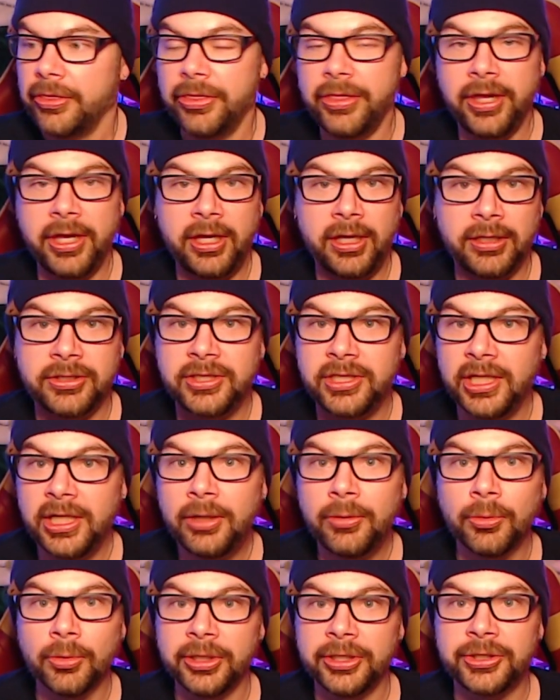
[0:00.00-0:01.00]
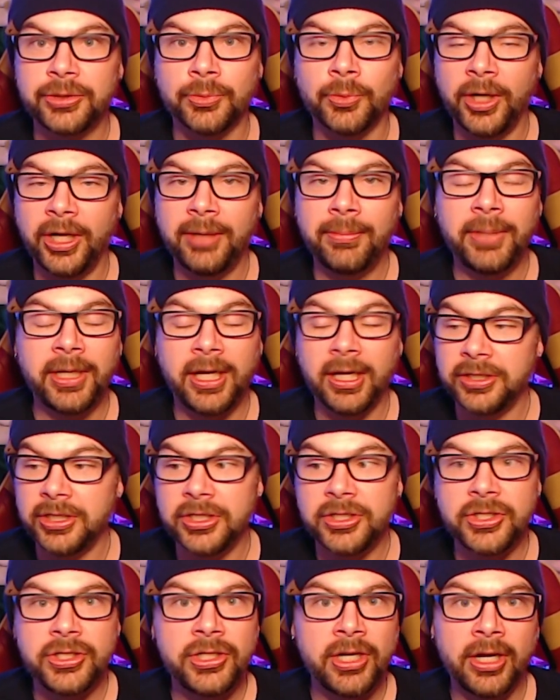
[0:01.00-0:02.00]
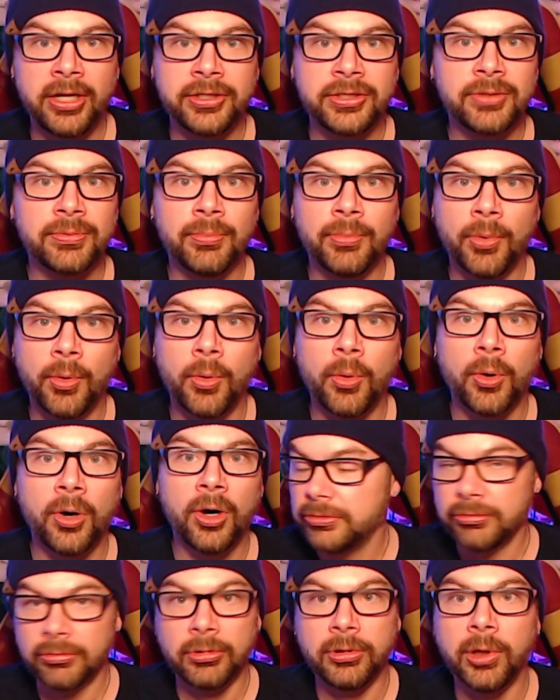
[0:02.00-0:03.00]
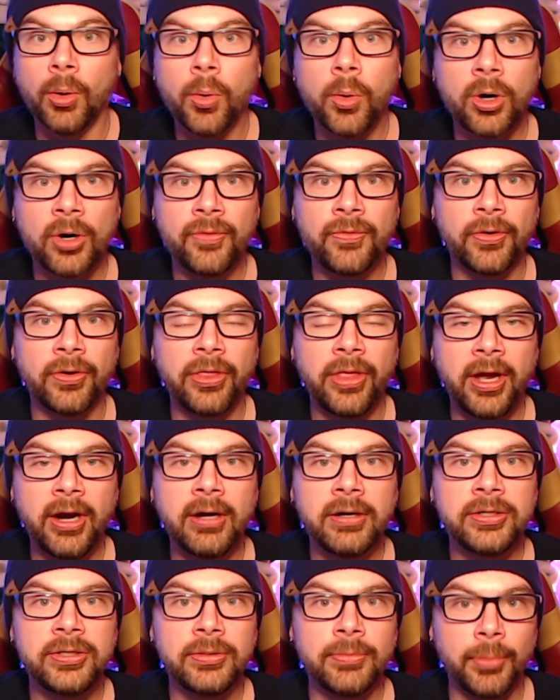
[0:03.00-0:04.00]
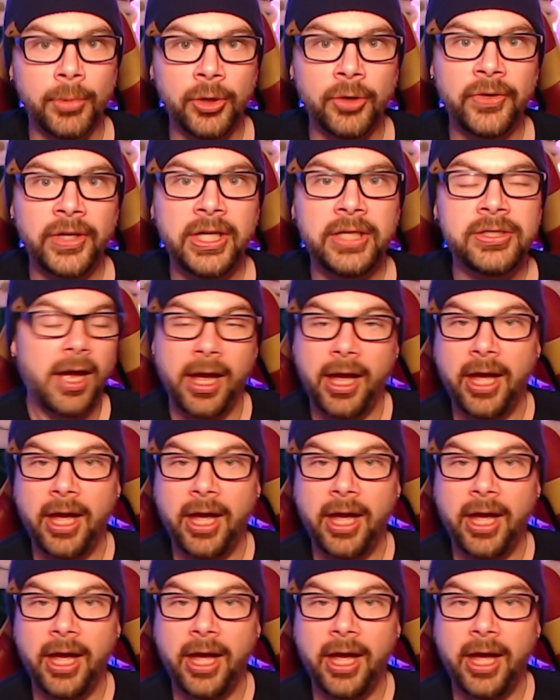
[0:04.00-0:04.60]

The sequelists win, because it's just more lore for their movies.